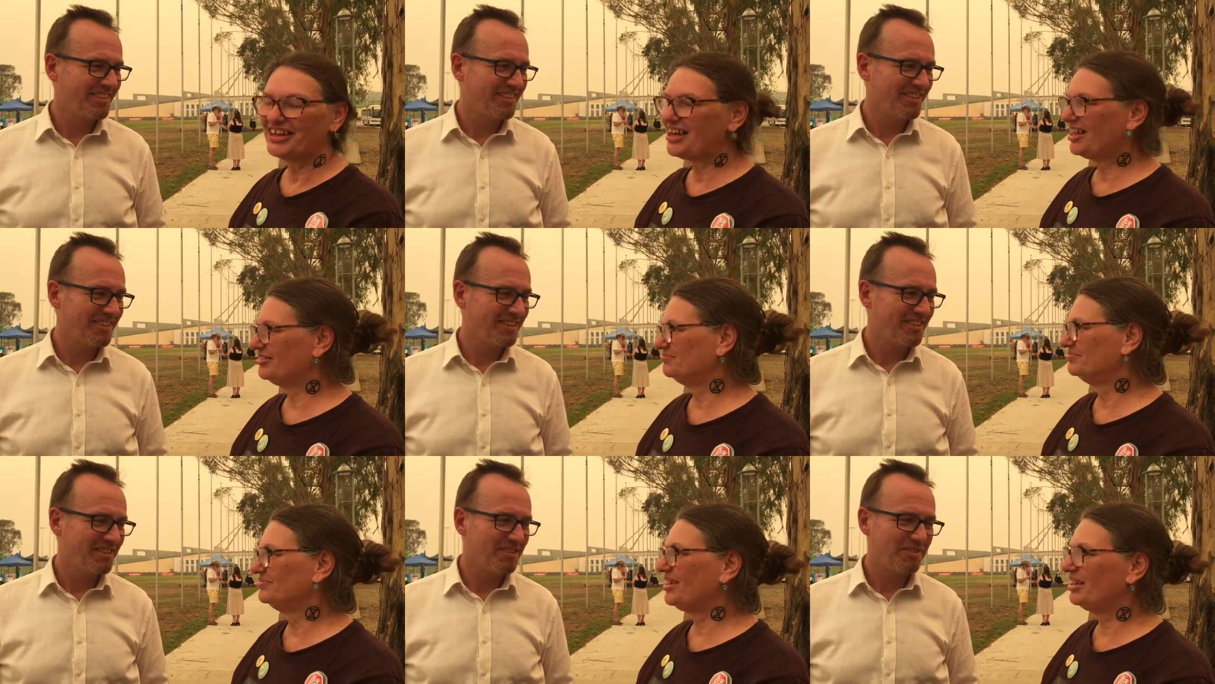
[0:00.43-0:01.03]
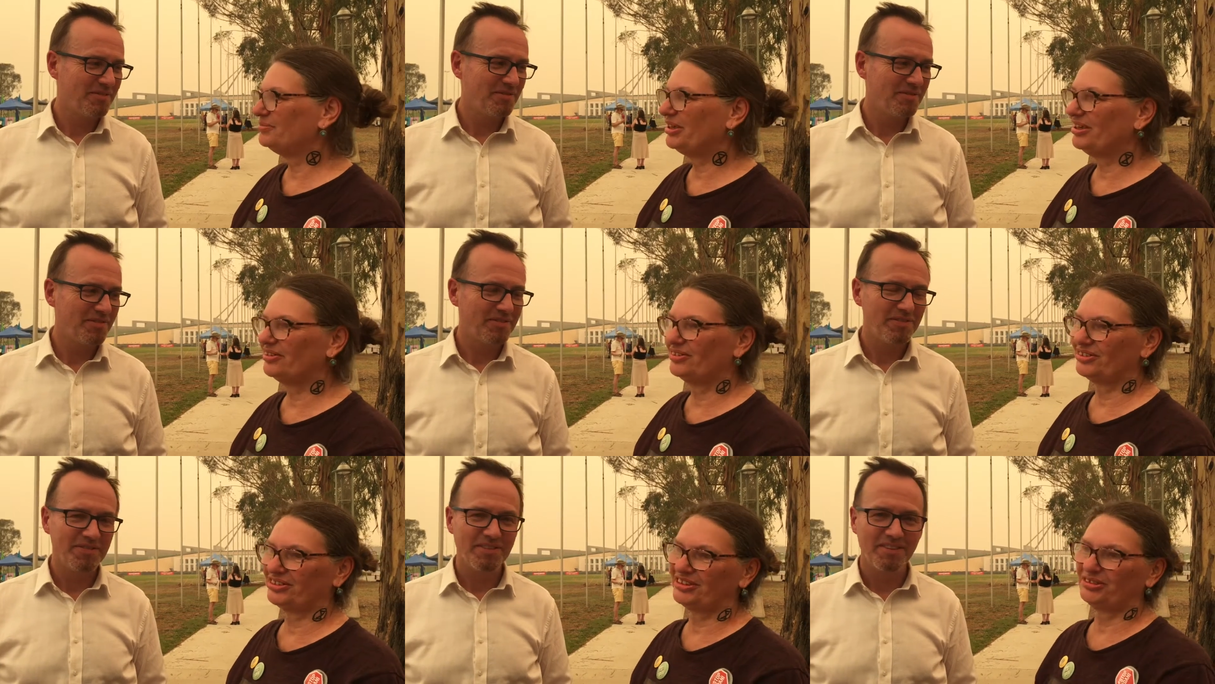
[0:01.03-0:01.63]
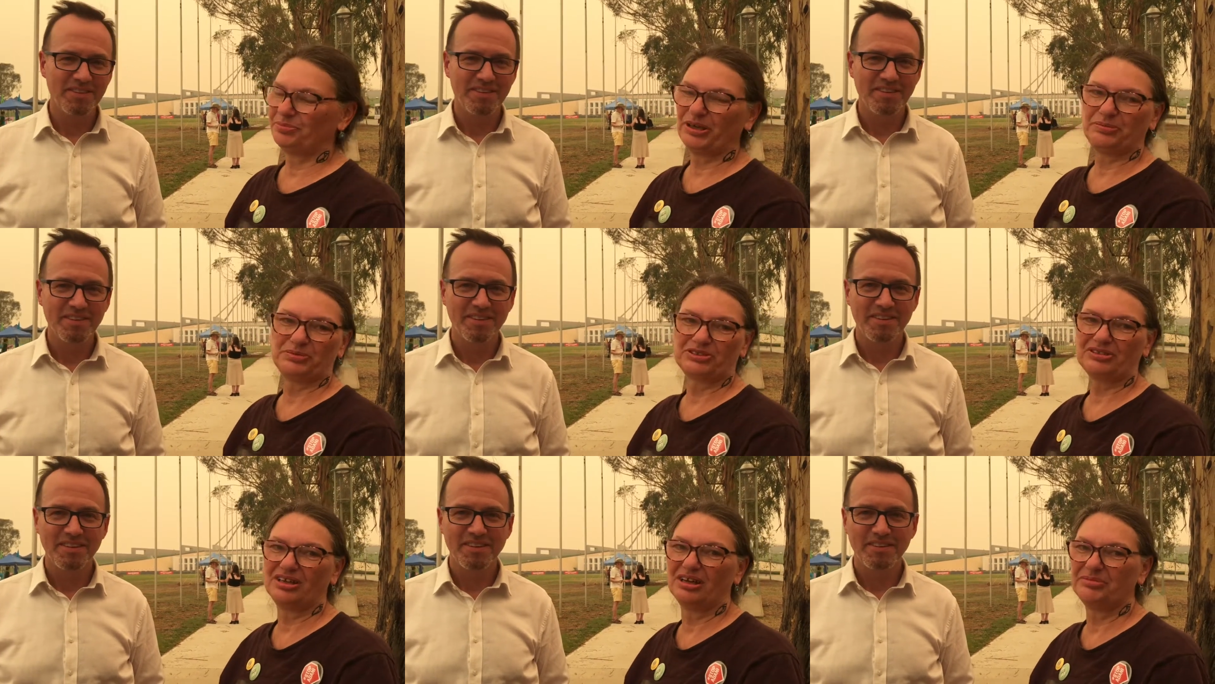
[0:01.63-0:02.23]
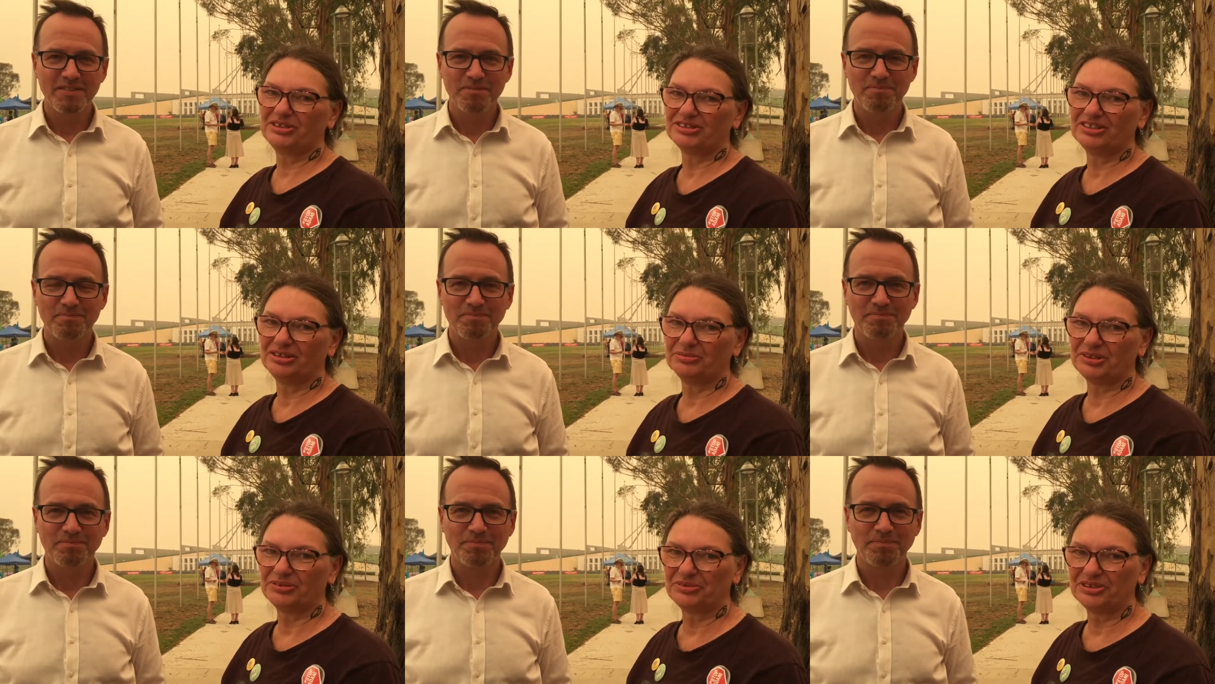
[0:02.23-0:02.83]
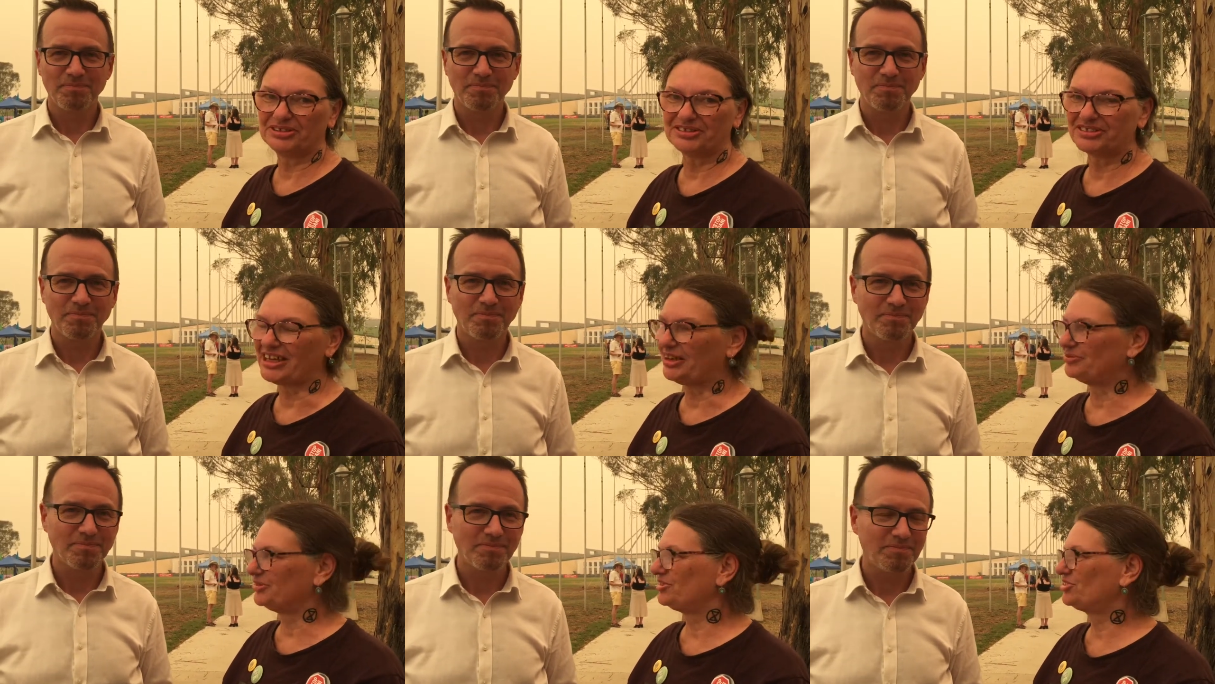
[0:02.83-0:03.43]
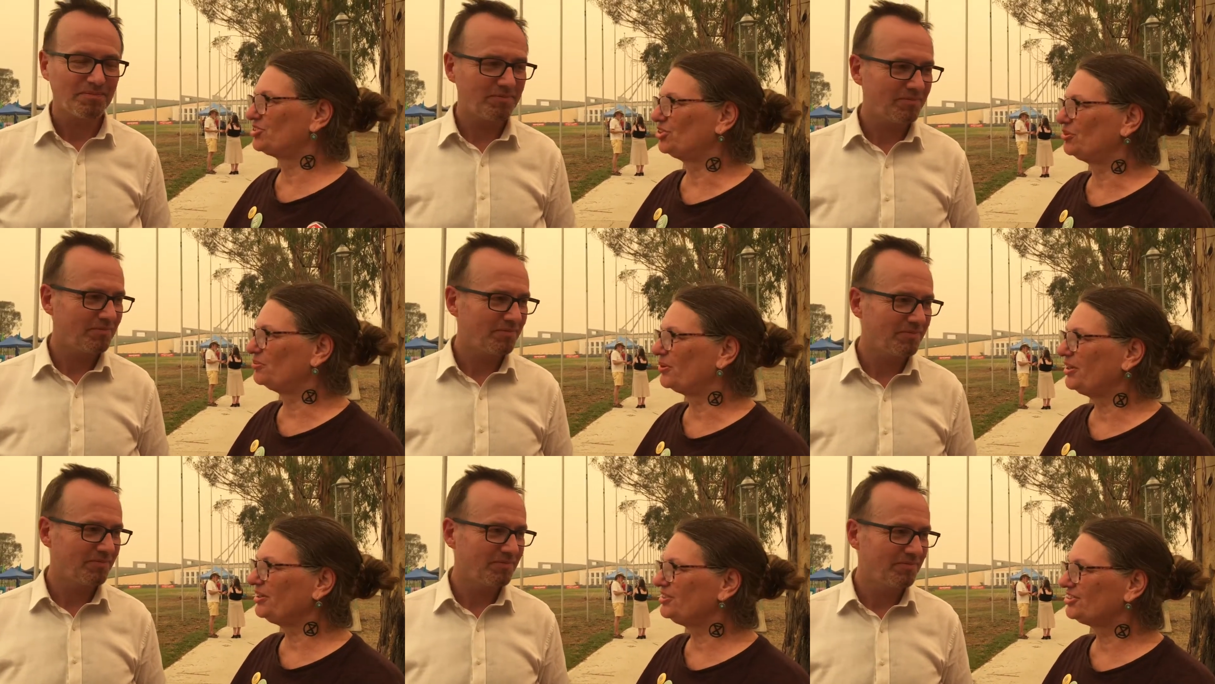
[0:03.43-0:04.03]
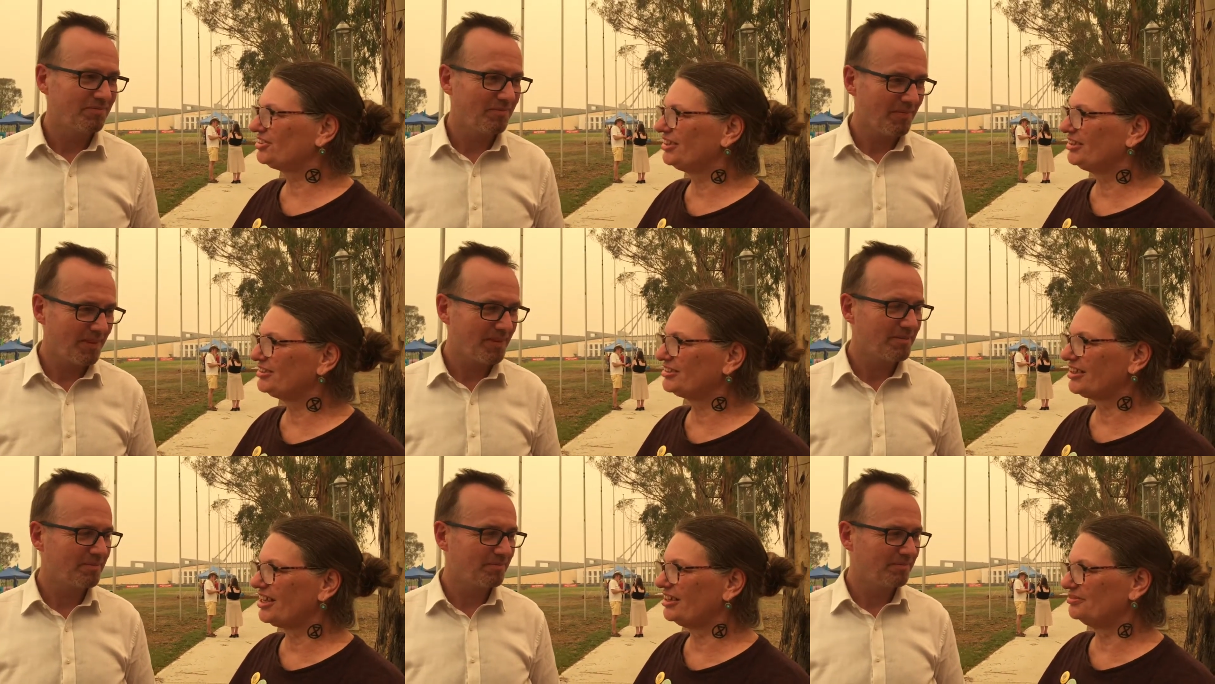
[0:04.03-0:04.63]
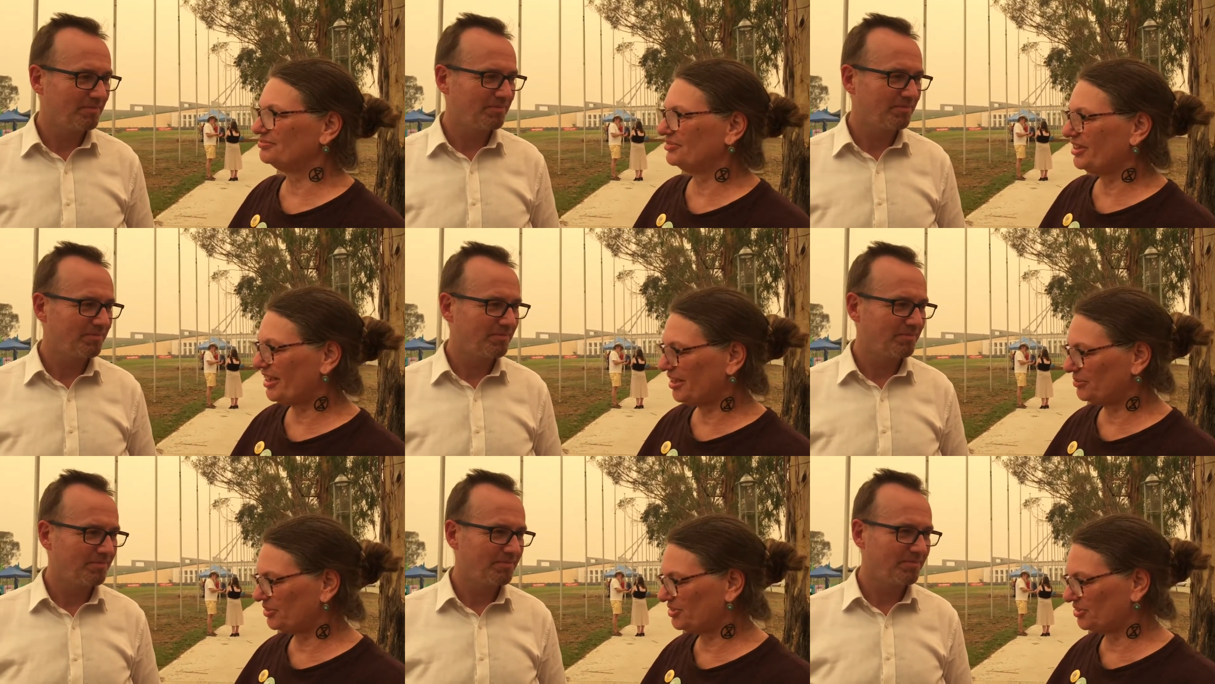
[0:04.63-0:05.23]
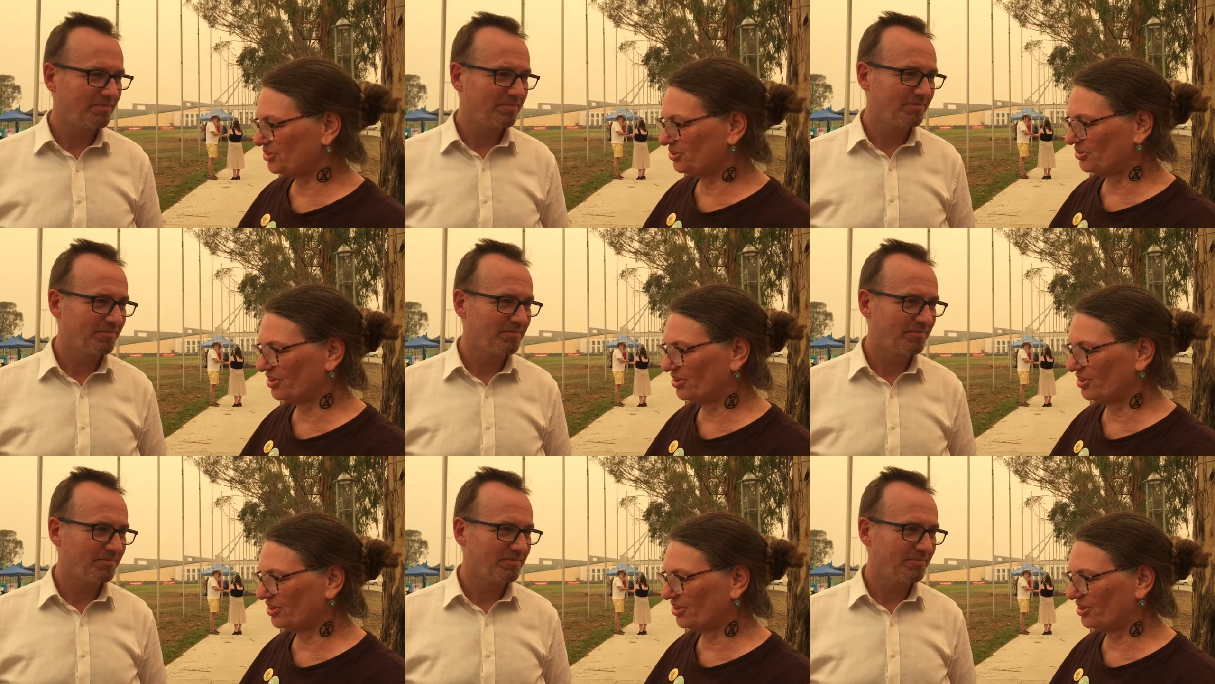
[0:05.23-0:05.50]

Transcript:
Speaker 1: Um, I'm here at the People's Climate Assembly with David Shoebridge, and um, yeah, we're just